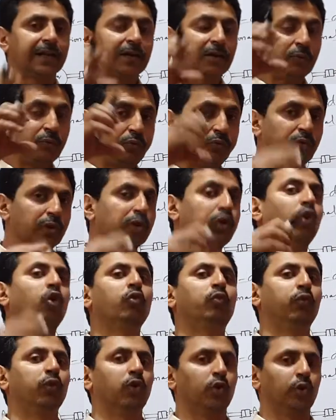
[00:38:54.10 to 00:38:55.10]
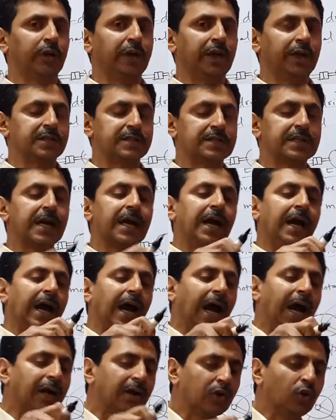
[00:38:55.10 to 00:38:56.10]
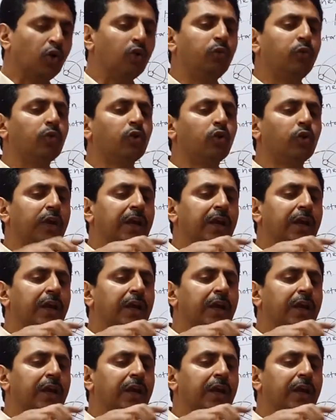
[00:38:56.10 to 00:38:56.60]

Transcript: At low flow rates, your motor should have drawn less